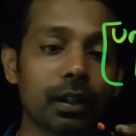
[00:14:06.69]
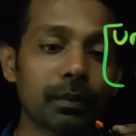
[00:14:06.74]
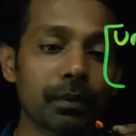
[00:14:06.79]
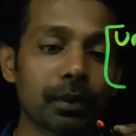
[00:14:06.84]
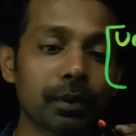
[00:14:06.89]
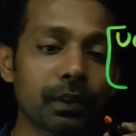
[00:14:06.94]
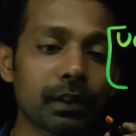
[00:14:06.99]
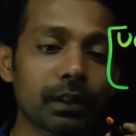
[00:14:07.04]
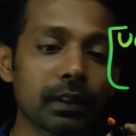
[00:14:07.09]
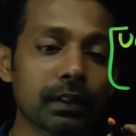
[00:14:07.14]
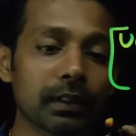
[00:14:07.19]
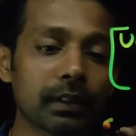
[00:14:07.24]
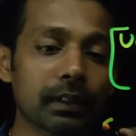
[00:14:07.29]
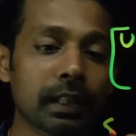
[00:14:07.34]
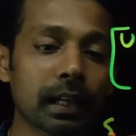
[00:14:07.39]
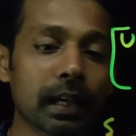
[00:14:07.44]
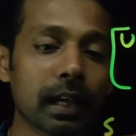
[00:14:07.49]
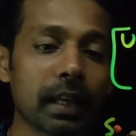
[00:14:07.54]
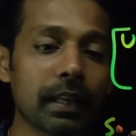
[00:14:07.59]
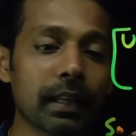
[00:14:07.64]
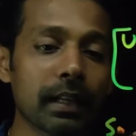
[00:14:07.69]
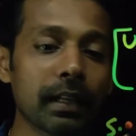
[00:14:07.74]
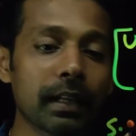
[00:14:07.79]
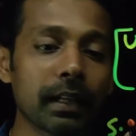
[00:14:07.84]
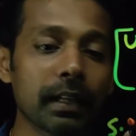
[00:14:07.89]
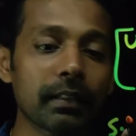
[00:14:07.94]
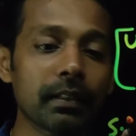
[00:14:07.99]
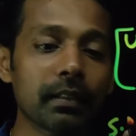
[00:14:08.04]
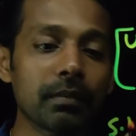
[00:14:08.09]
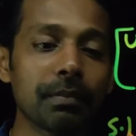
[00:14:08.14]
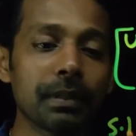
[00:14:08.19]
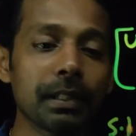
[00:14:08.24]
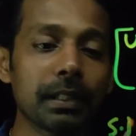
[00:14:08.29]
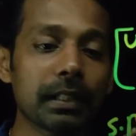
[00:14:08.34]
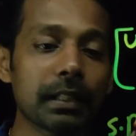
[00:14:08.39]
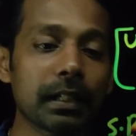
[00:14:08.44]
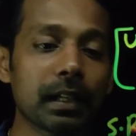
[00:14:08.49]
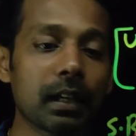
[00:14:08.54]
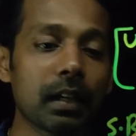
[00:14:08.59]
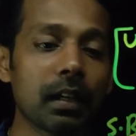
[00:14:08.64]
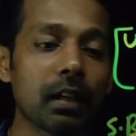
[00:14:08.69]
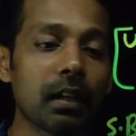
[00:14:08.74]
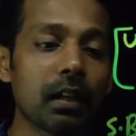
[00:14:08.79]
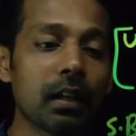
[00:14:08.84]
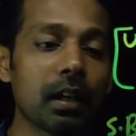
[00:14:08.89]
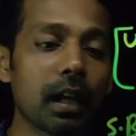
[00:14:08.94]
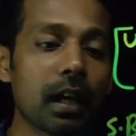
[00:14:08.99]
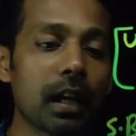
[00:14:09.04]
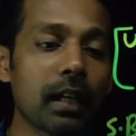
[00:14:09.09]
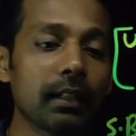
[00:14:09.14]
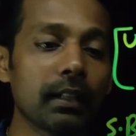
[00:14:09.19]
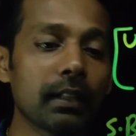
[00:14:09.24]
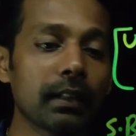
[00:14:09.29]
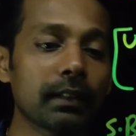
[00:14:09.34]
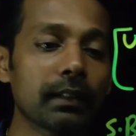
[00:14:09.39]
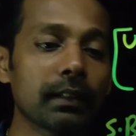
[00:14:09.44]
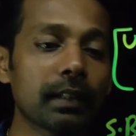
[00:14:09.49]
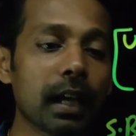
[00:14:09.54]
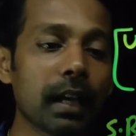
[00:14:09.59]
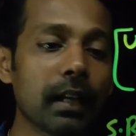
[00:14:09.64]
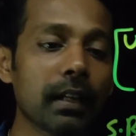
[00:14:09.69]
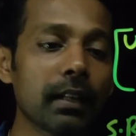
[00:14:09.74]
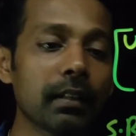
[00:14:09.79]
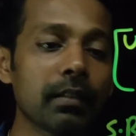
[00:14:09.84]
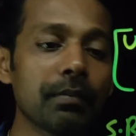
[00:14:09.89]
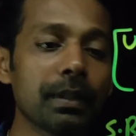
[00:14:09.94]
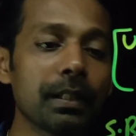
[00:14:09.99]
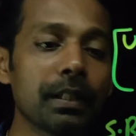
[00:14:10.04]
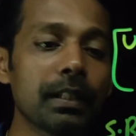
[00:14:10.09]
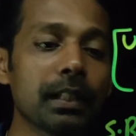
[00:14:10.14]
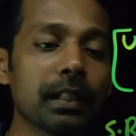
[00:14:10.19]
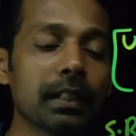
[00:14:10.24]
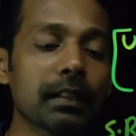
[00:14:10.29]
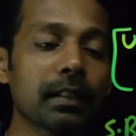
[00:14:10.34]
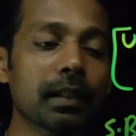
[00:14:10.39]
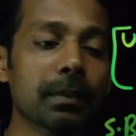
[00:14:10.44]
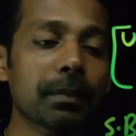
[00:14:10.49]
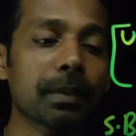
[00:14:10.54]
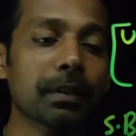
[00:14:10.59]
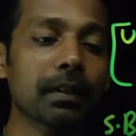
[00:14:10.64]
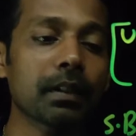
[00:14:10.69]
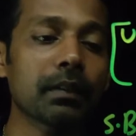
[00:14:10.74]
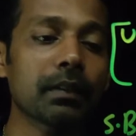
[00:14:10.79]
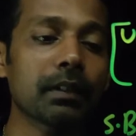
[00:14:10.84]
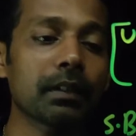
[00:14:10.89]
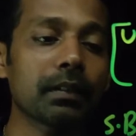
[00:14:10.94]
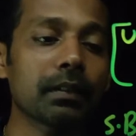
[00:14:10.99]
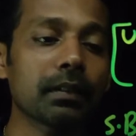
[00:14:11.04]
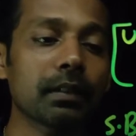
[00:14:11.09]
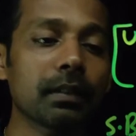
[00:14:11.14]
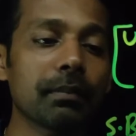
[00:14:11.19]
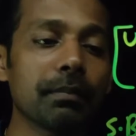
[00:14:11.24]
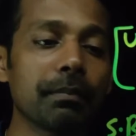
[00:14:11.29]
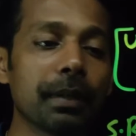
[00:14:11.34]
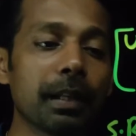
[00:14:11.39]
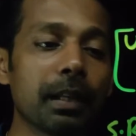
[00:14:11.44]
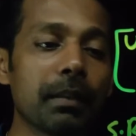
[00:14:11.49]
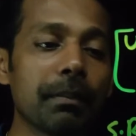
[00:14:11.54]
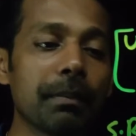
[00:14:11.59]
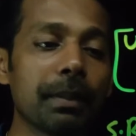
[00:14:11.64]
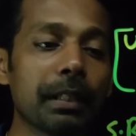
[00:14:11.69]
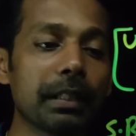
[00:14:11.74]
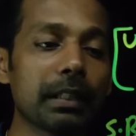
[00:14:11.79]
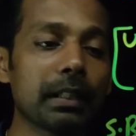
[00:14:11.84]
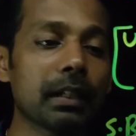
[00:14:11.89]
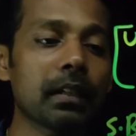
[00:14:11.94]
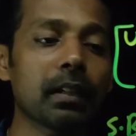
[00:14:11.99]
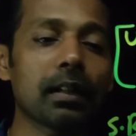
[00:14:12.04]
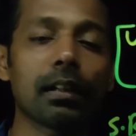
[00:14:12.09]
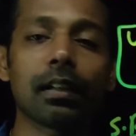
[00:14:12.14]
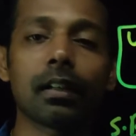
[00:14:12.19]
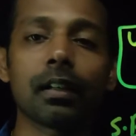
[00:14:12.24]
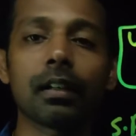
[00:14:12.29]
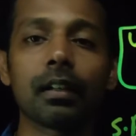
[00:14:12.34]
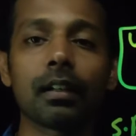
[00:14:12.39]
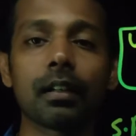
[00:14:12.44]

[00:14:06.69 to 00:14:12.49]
So I'm using standardized beta, and this standardized beta is represented with this symbol beta.